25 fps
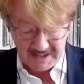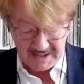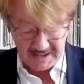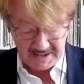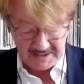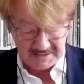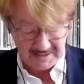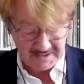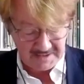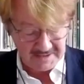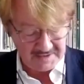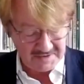
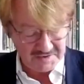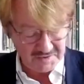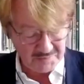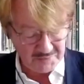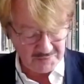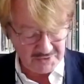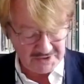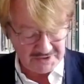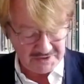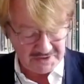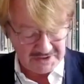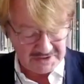
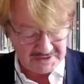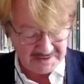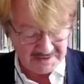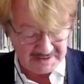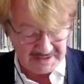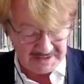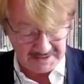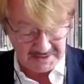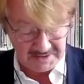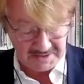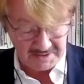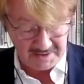Interdisciplinary
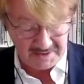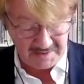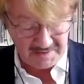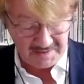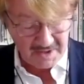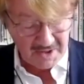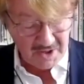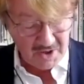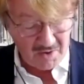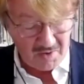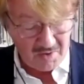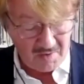Center
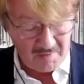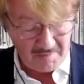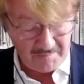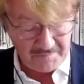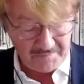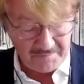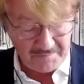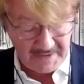of